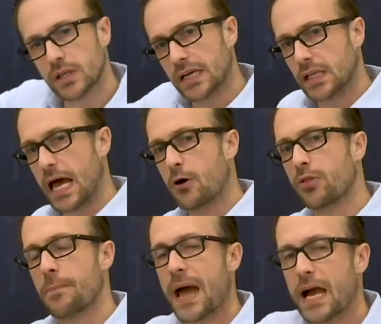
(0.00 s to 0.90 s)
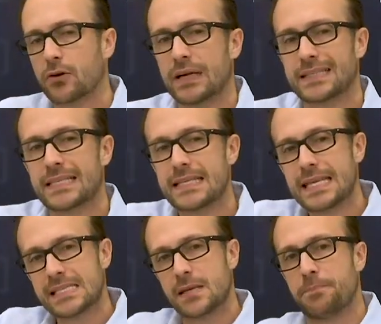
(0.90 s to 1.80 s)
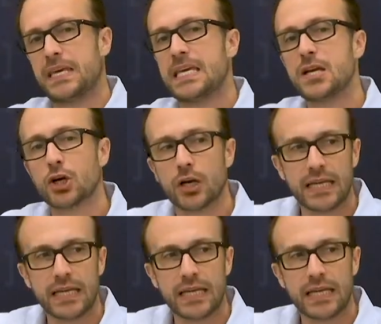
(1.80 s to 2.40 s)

and allow the background to disappear